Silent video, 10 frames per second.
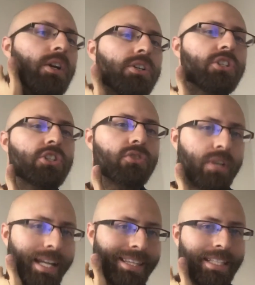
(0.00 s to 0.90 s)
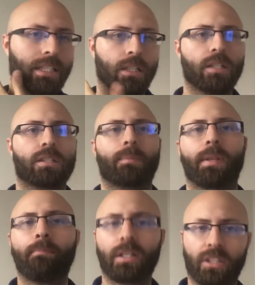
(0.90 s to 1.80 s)
strengthen some of the
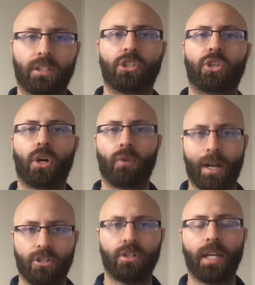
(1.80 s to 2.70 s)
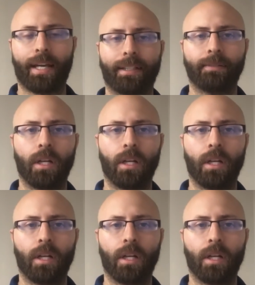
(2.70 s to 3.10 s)
musculature around your neck.